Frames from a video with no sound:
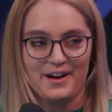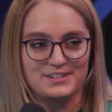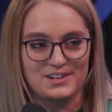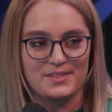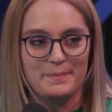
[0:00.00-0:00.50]

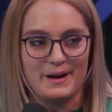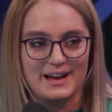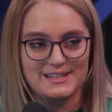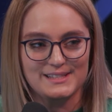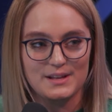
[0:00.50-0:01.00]
under the
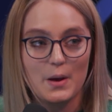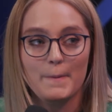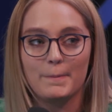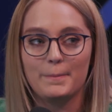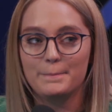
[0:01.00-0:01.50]
bus,
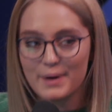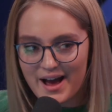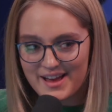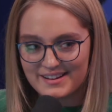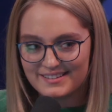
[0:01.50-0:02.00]

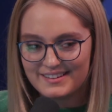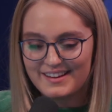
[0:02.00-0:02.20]
but